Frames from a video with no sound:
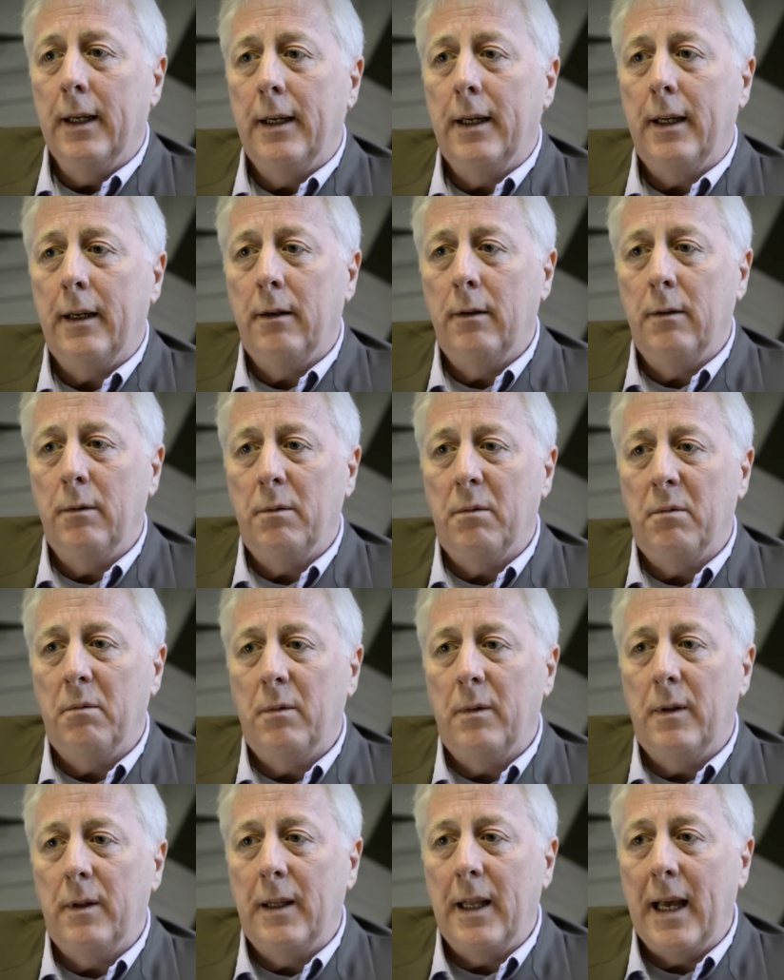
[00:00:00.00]
Now,
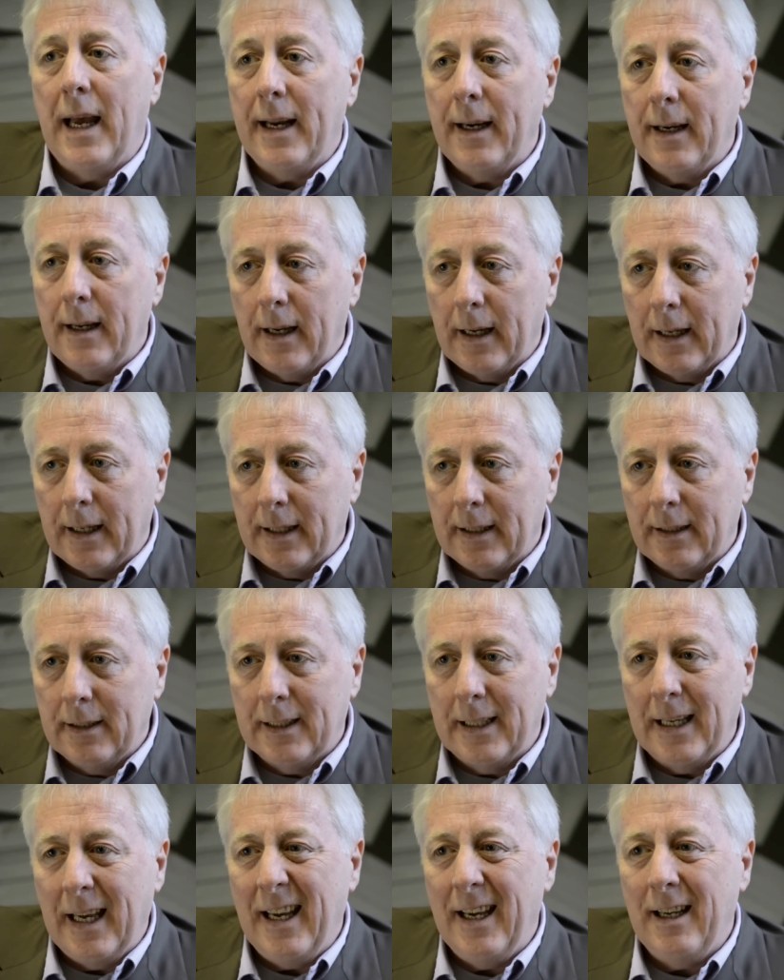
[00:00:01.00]
that
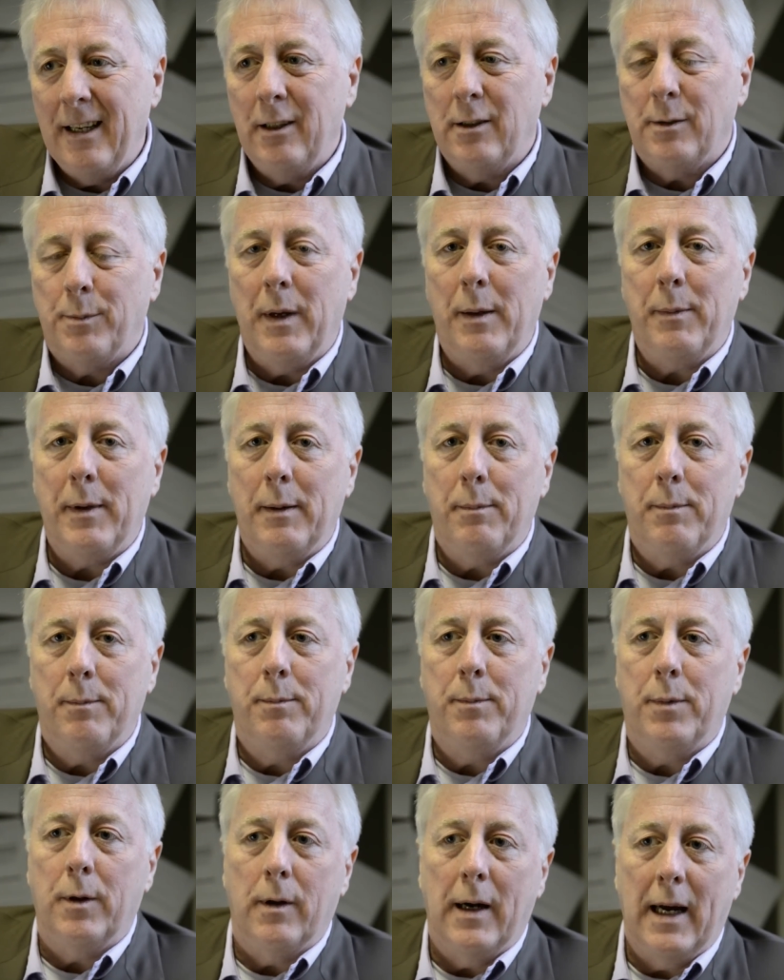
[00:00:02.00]
again is maybe
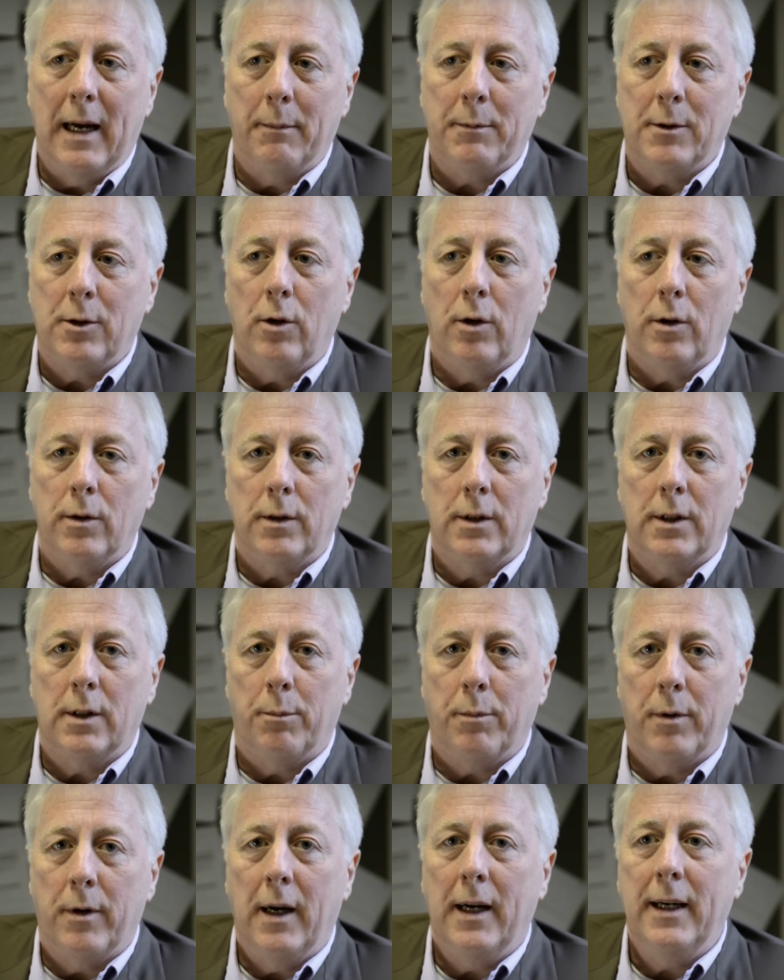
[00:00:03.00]
perhaps not
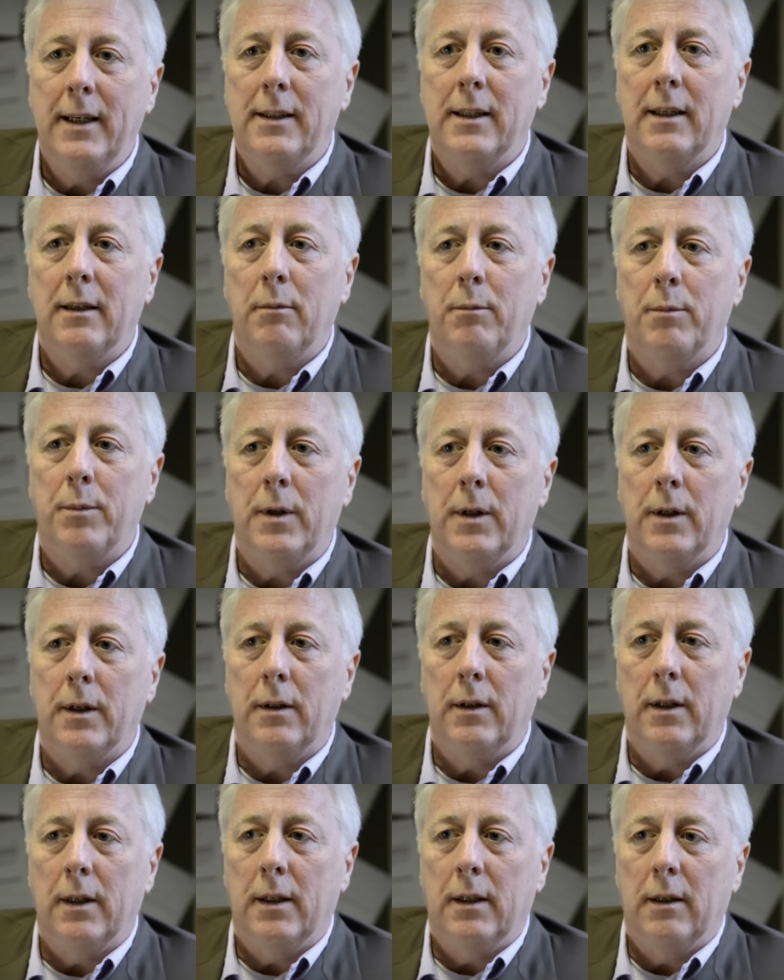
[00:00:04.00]
surprising,
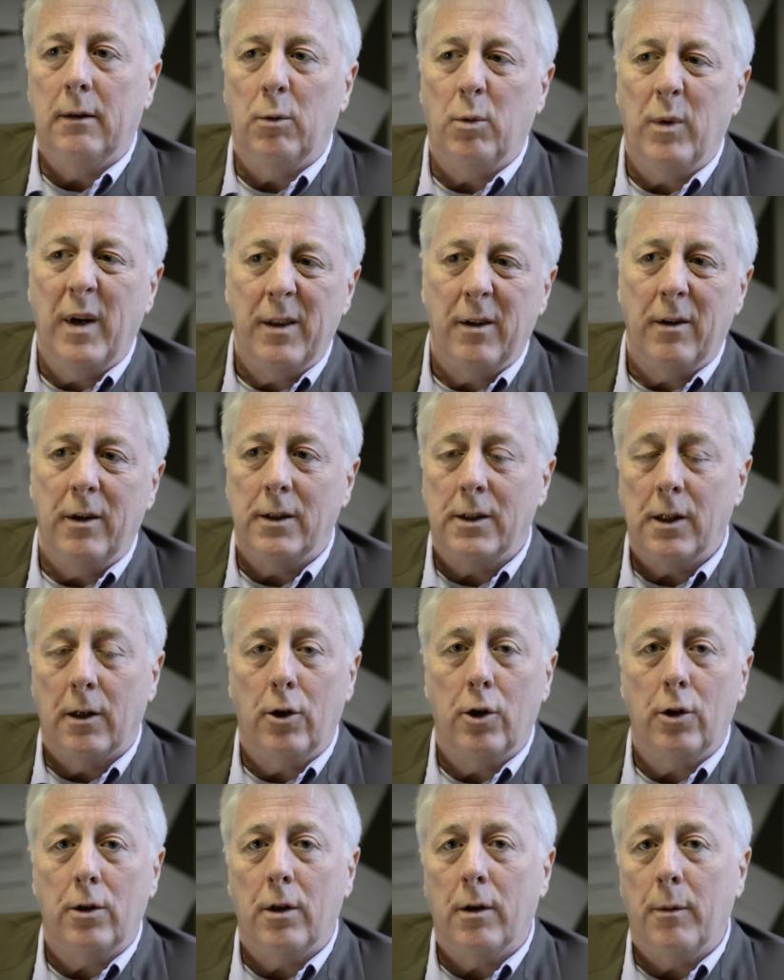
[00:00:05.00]
but uh, whether it's a
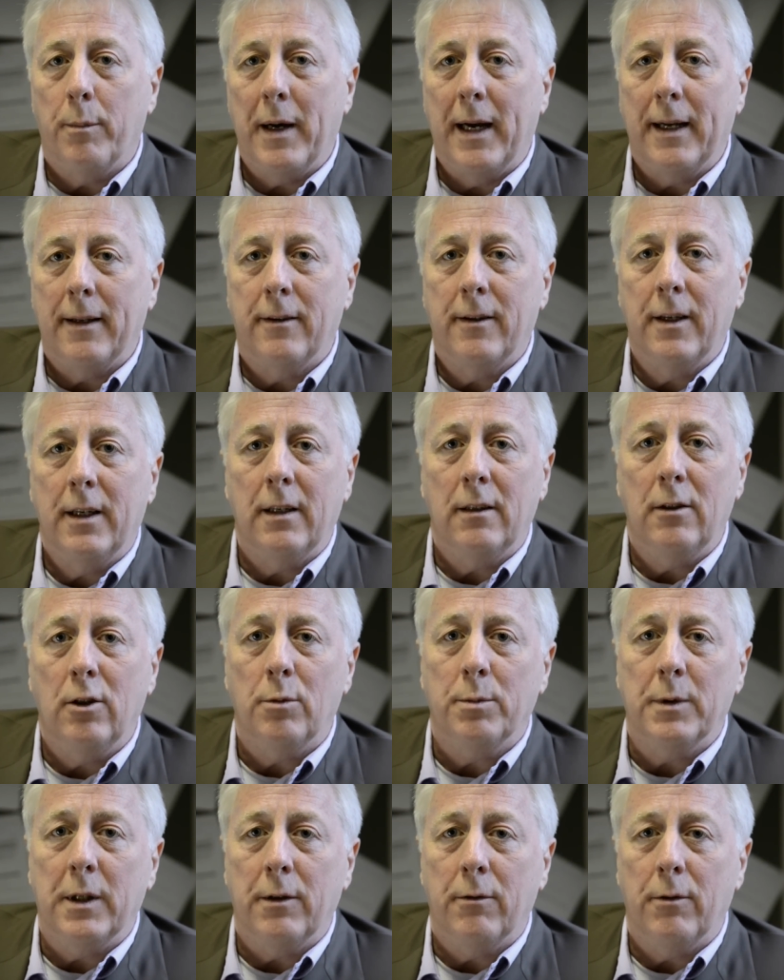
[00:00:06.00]
good or a bad thing,
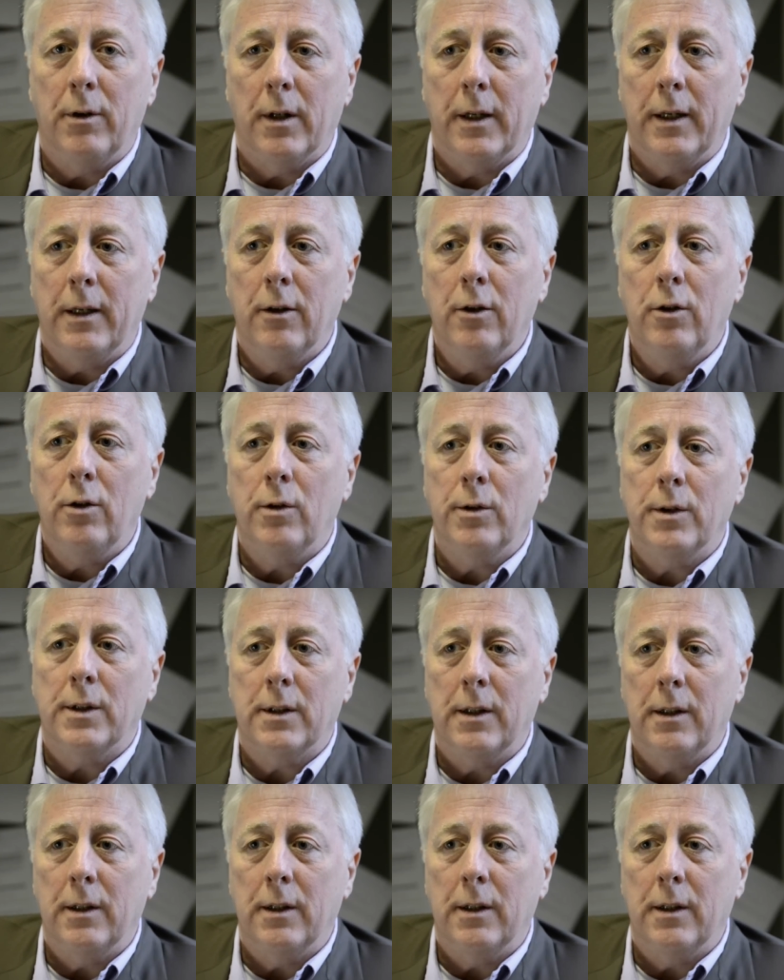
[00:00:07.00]
nobody really knows.